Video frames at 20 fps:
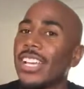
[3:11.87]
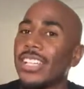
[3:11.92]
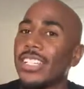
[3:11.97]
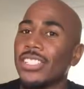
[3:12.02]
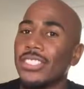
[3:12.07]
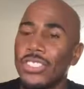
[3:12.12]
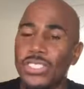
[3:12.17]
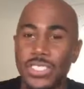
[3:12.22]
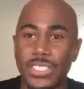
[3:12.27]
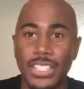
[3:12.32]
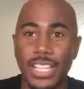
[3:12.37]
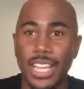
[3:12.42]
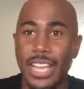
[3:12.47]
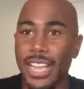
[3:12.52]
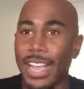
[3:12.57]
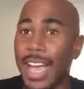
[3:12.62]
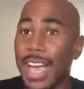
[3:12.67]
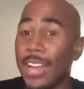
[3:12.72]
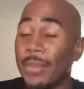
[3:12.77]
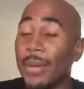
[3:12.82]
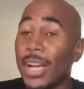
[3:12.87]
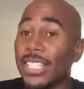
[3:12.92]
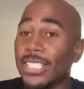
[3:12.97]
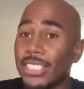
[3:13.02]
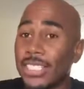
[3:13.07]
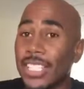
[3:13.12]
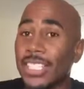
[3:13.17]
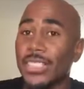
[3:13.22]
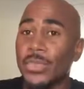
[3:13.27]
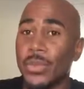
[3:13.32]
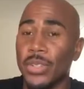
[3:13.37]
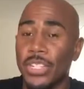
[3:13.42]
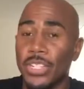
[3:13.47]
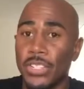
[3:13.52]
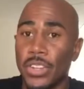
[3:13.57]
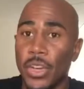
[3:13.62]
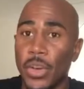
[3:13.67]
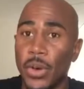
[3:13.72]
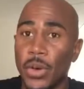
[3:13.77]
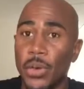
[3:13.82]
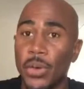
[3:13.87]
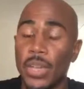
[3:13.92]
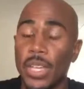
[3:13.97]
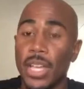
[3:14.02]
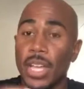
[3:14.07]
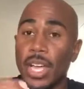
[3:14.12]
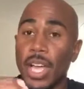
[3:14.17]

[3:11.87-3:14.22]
that you just say hey adam i just want to know